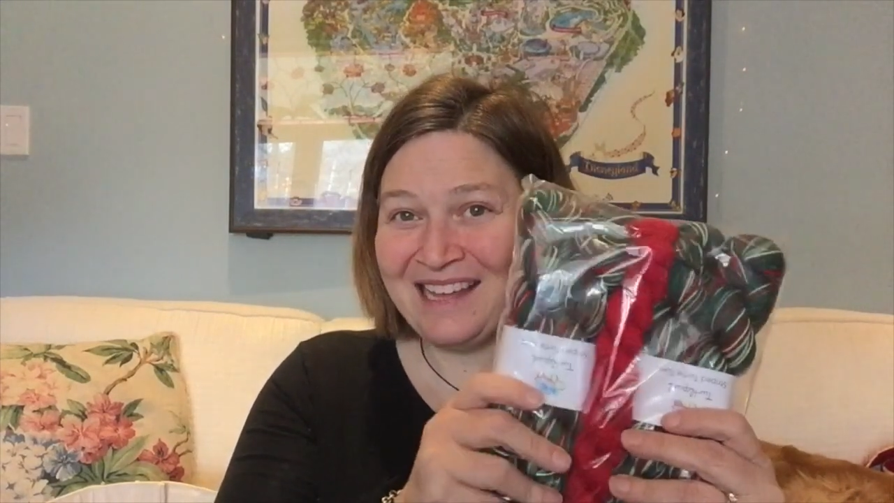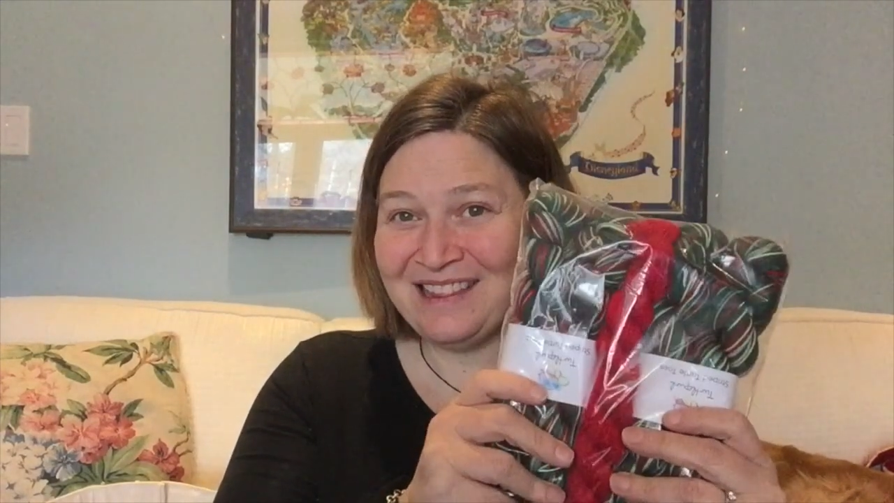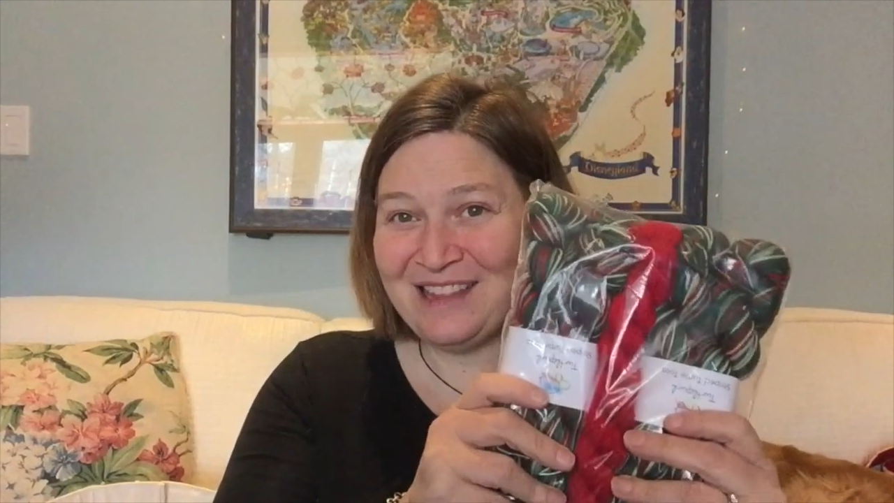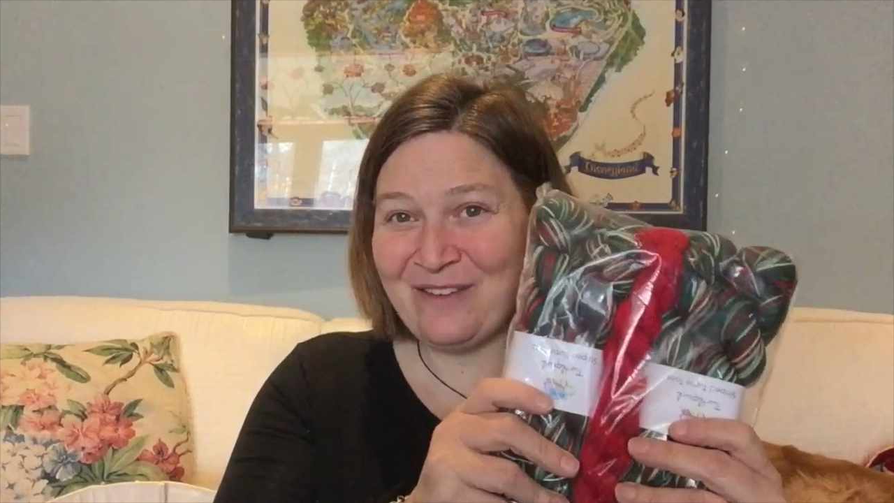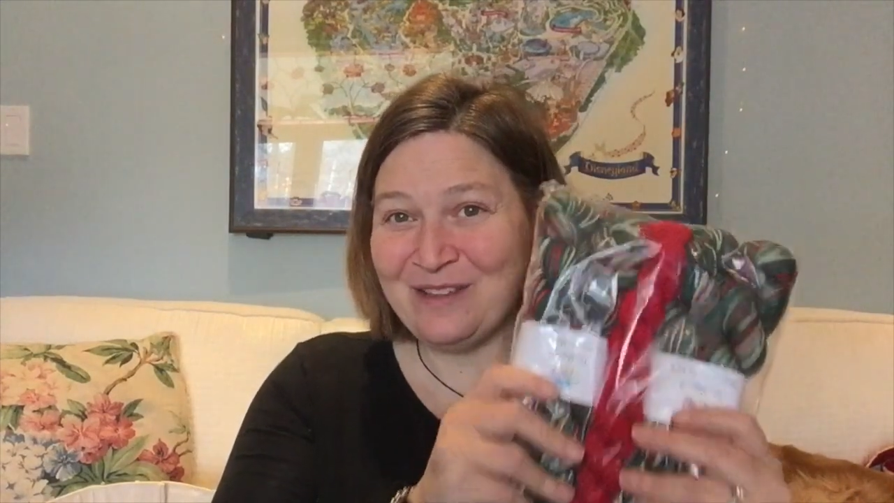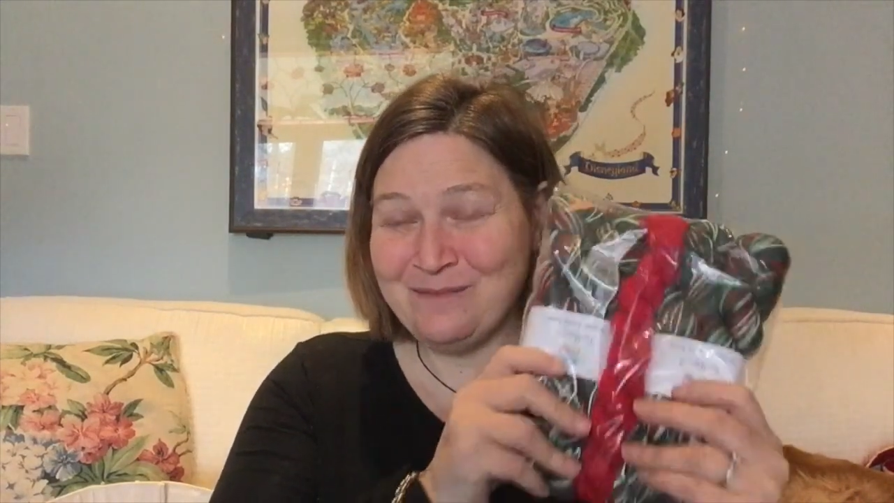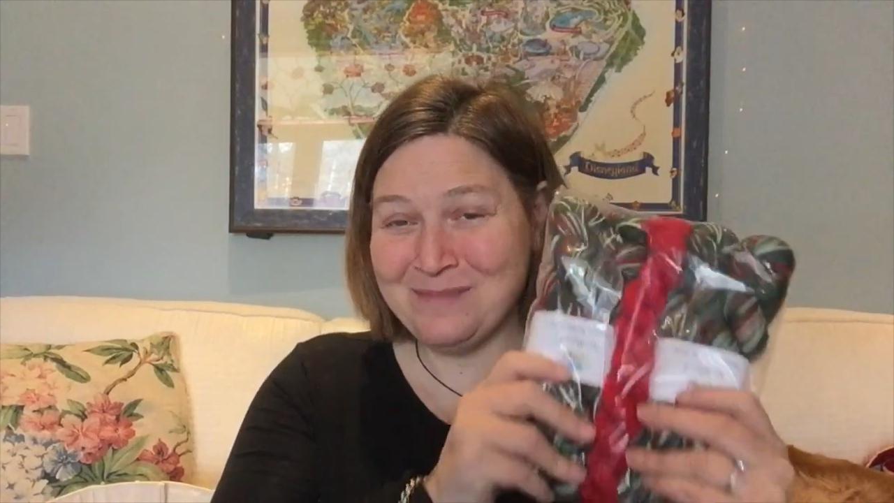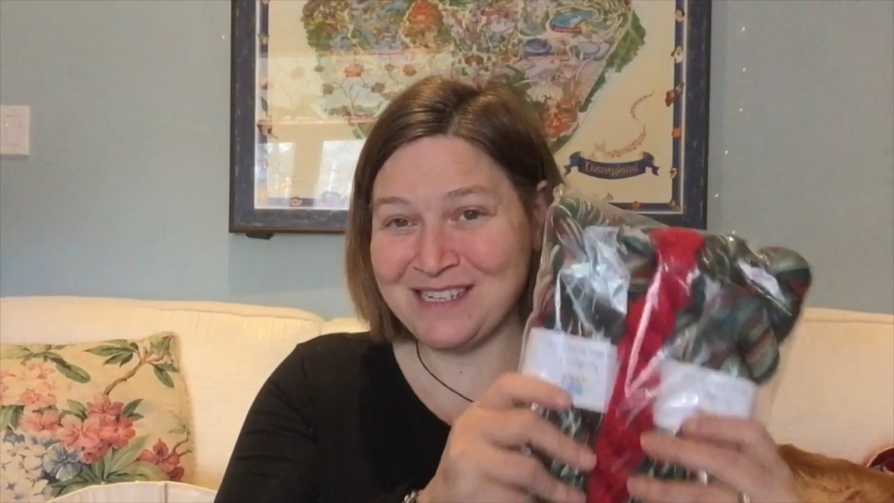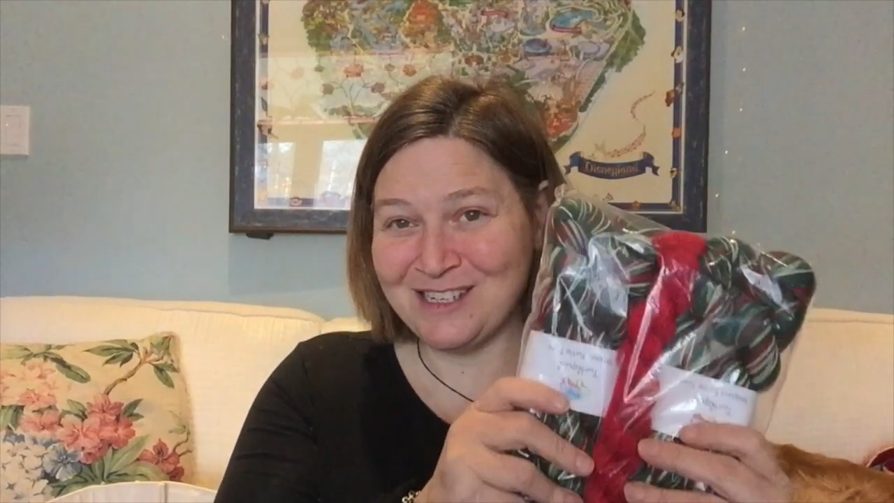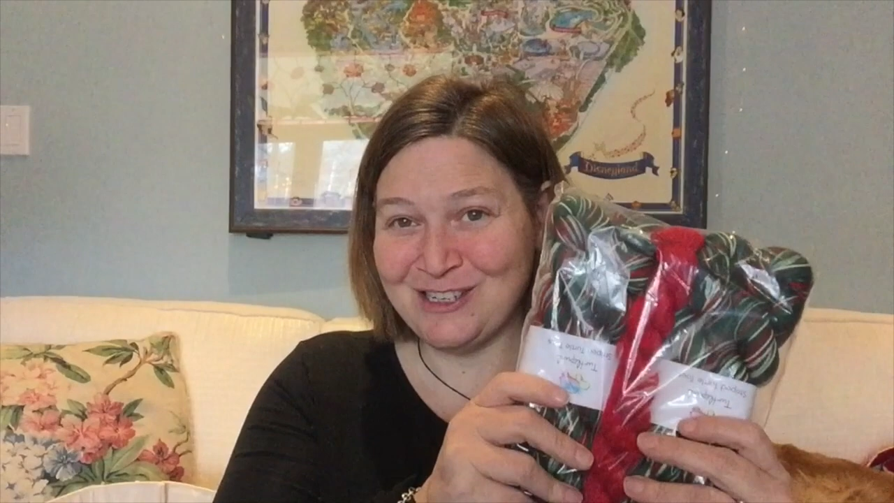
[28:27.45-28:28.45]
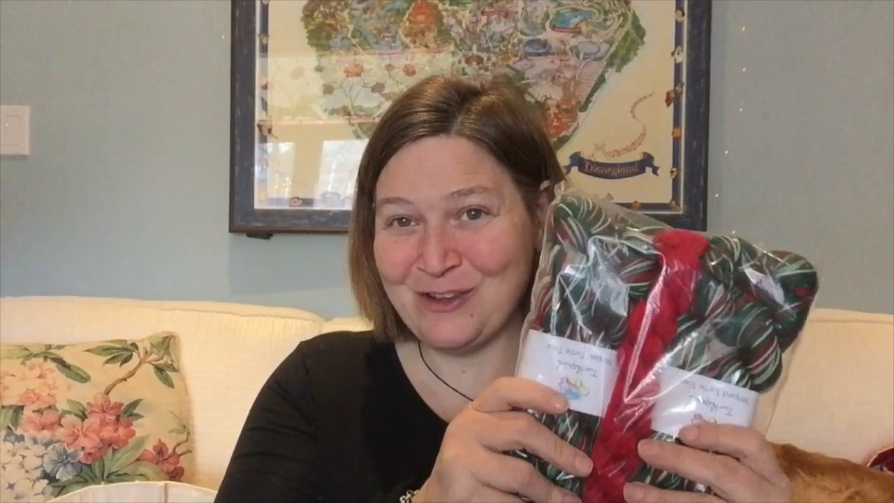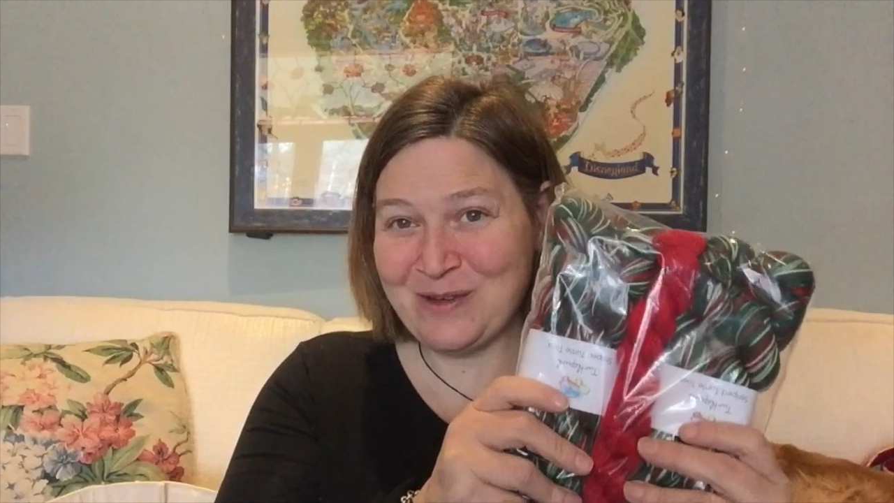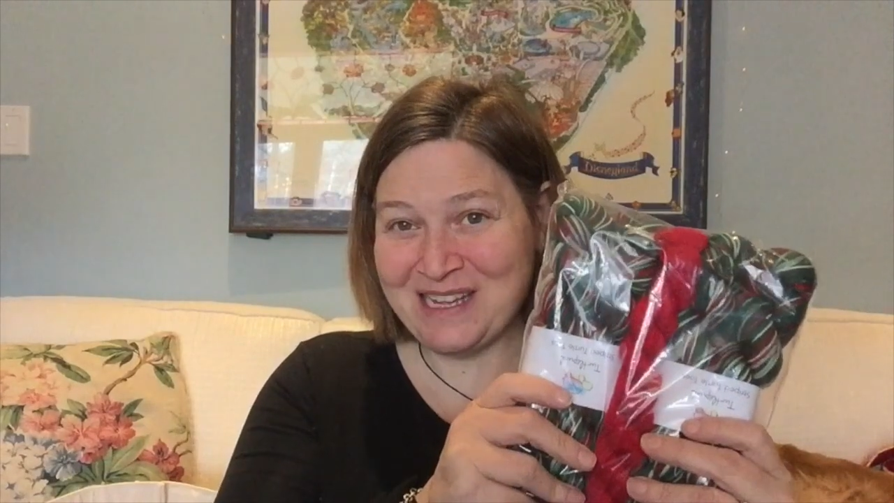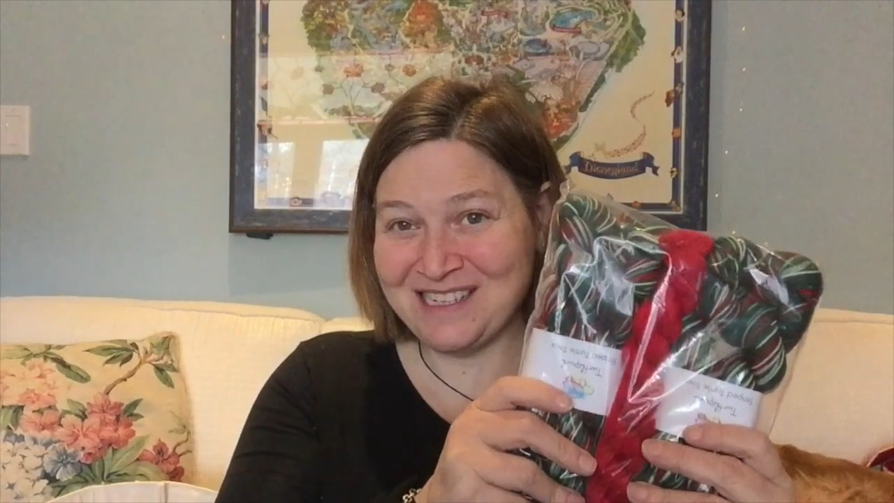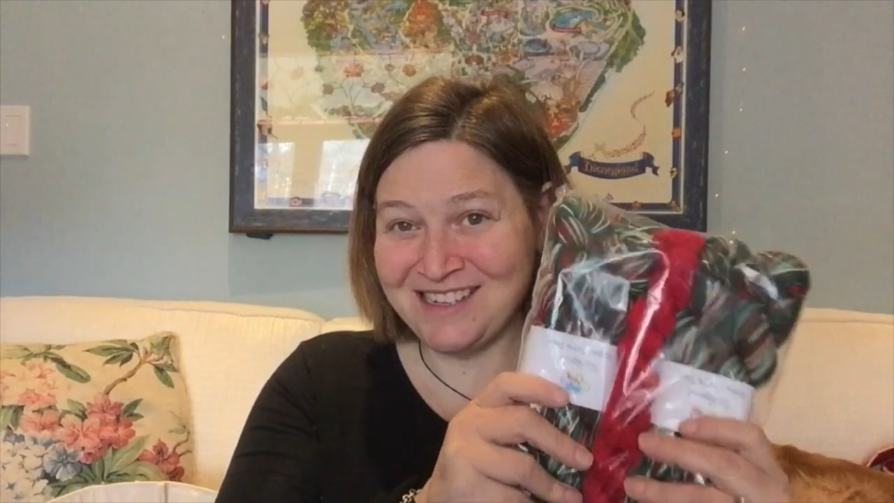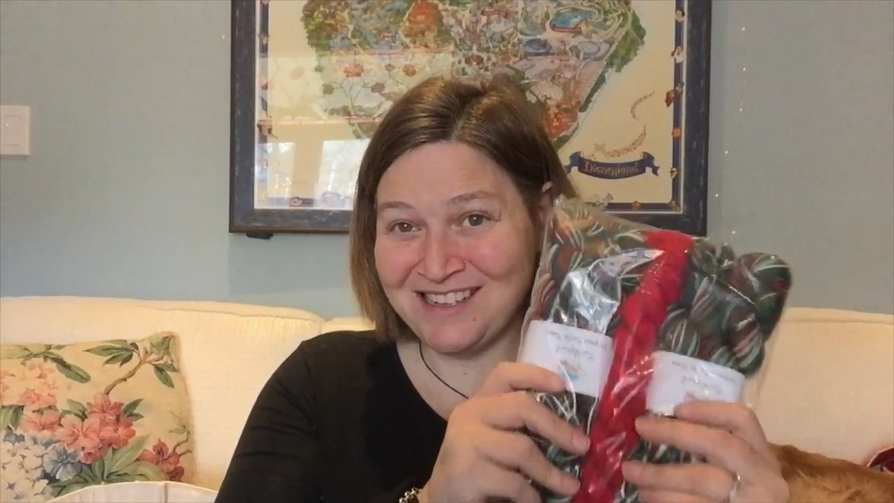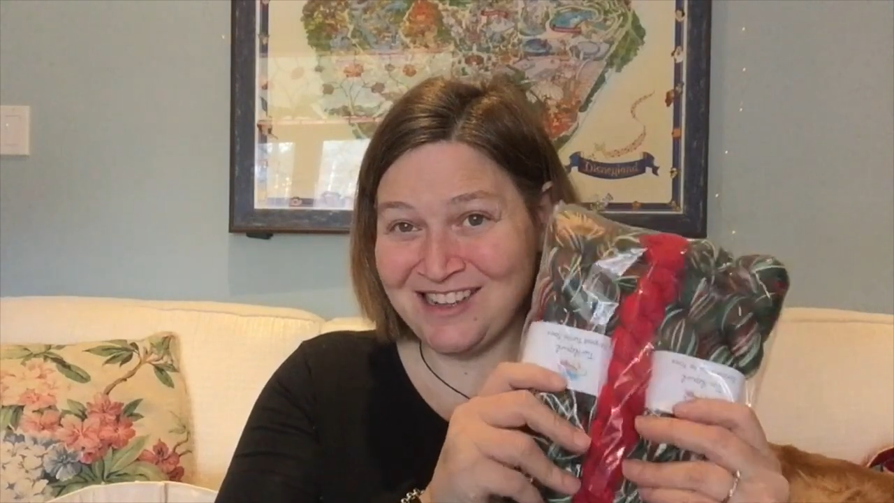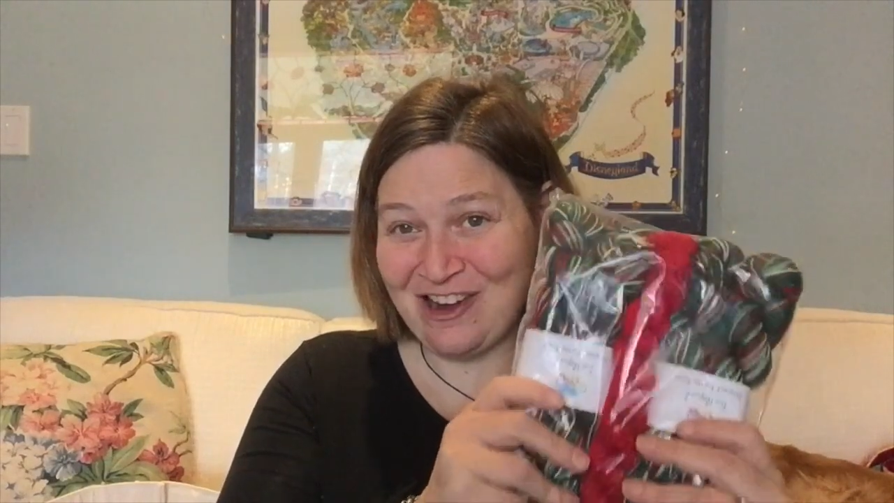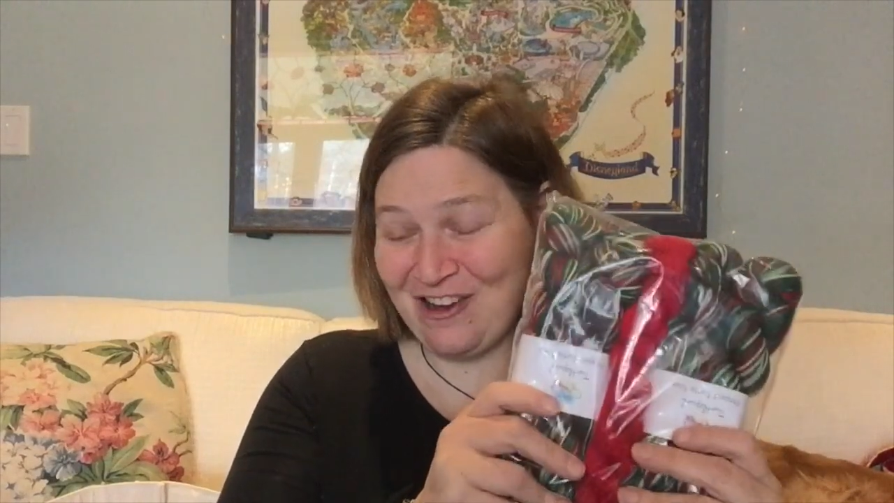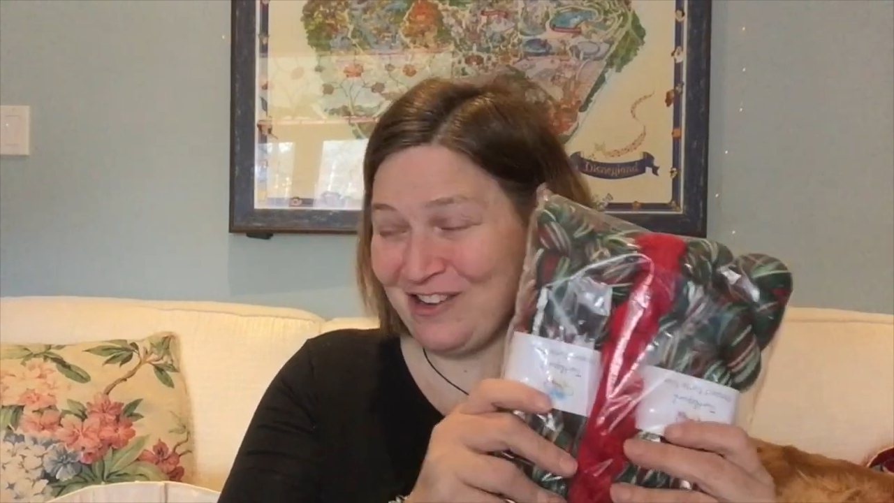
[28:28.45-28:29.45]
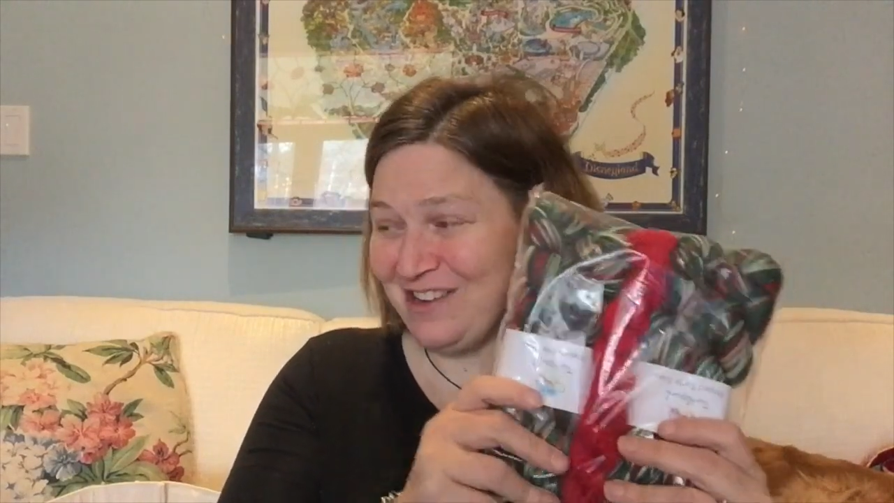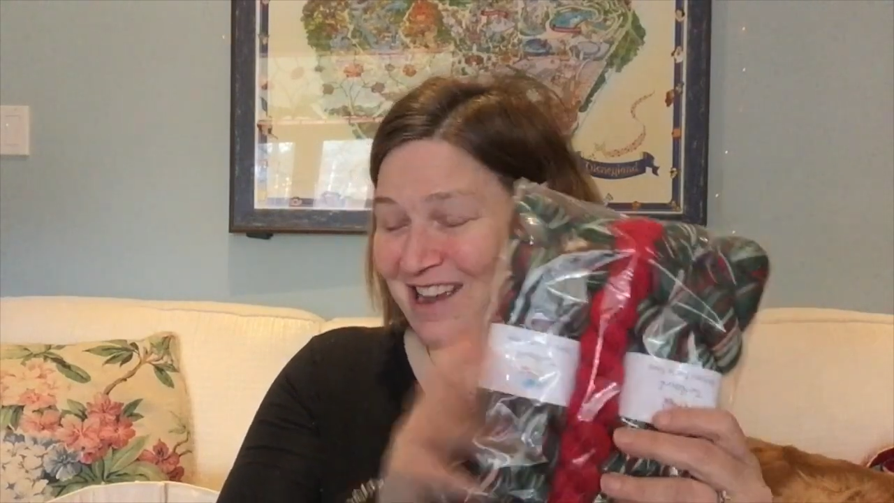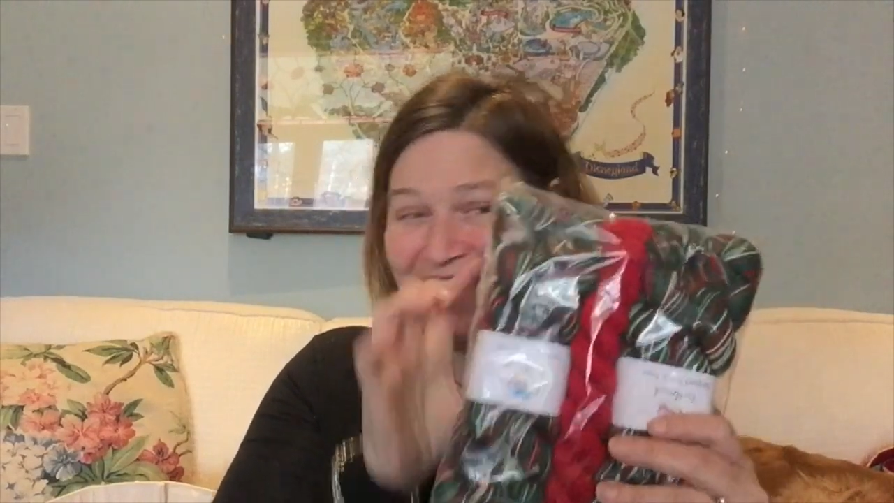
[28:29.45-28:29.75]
lovely mistletoe kisses yarn